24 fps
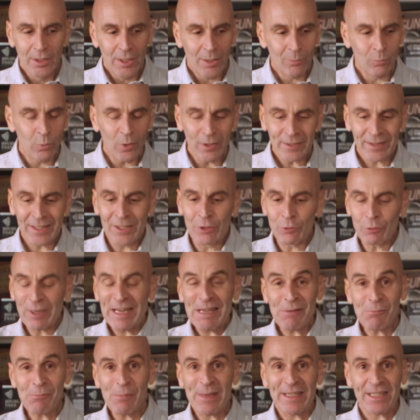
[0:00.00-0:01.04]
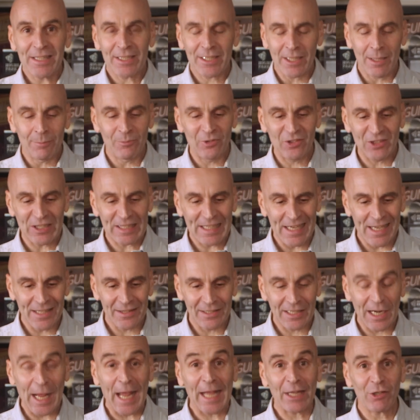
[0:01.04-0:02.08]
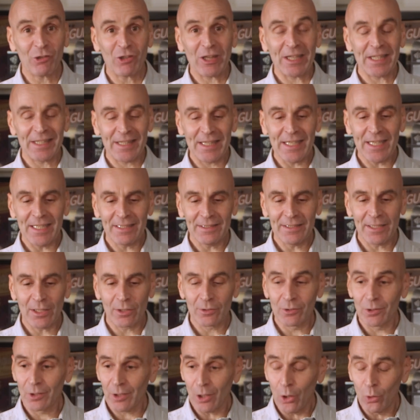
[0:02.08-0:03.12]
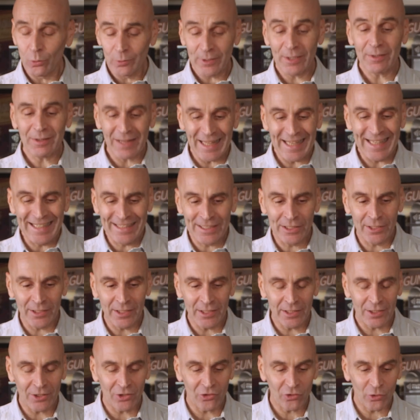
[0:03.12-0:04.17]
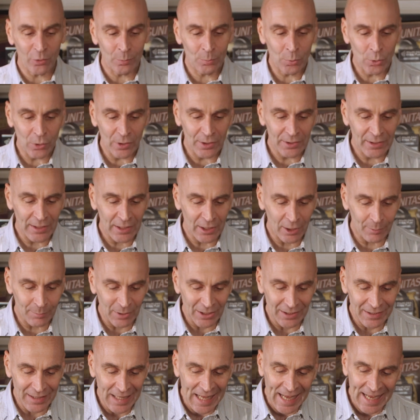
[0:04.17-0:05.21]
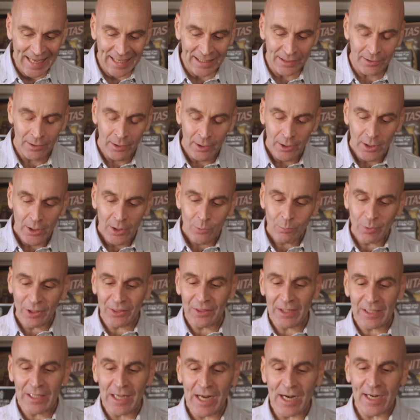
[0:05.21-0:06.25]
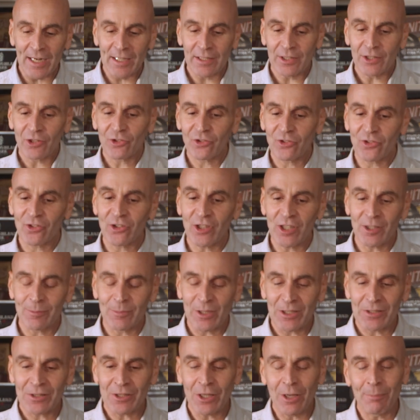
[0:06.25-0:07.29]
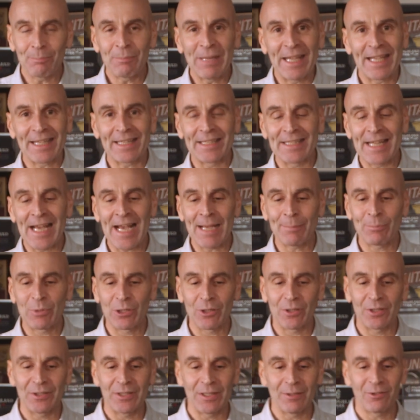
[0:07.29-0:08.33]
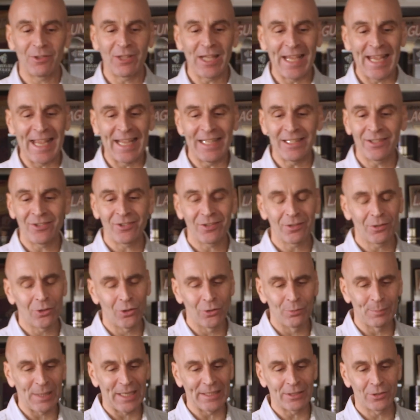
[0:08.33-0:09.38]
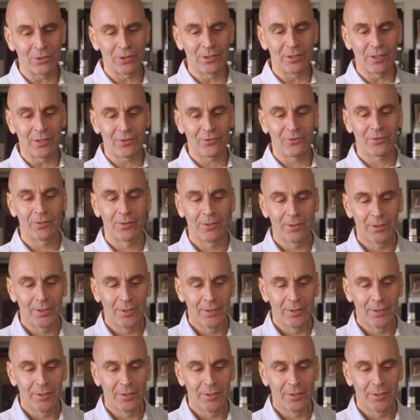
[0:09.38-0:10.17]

And what a great way it comes together actually at the end there. Look at all the ingredients they put in there, but then with the garnish, cinnamon, nutmeg and apple on this end. Oh my goodness.